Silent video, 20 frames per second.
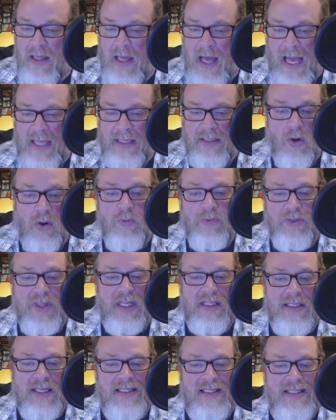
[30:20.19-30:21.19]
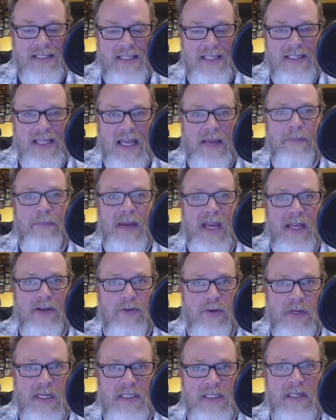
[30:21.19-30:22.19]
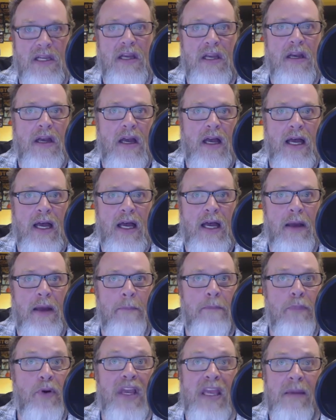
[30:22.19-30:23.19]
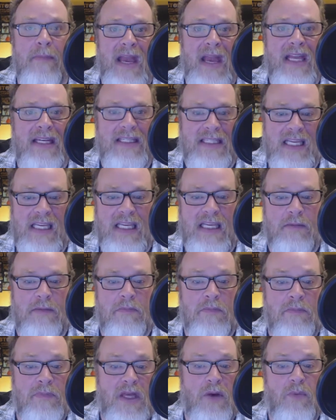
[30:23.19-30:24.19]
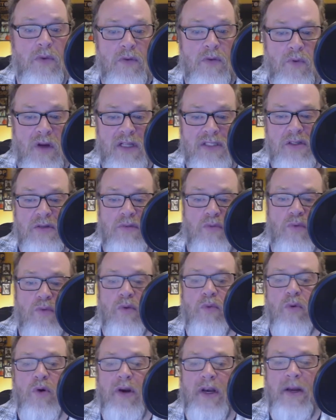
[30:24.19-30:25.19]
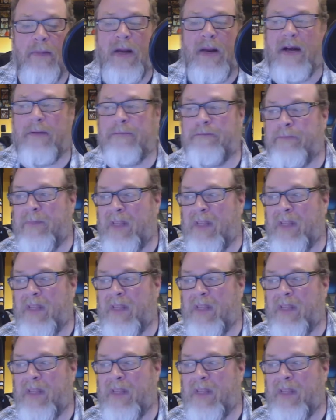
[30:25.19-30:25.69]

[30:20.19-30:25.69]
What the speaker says: I don't think this is the same Patriots boogeyman team that we once were worried about.